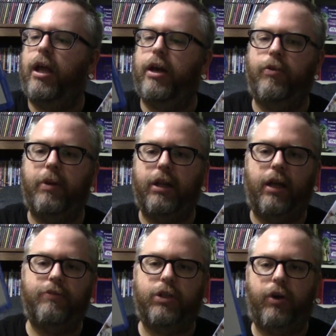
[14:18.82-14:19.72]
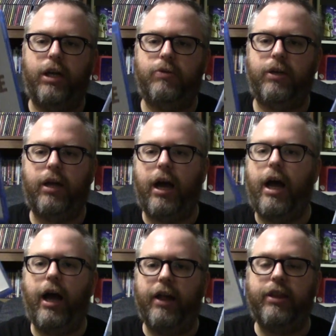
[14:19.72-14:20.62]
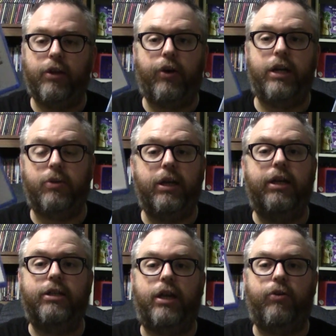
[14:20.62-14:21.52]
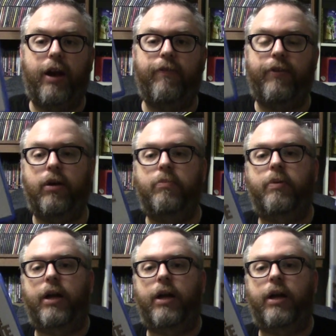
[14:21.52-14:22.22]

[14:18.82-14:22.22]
and everybody loves The Graduate. And I, I think The Graduate is a great film,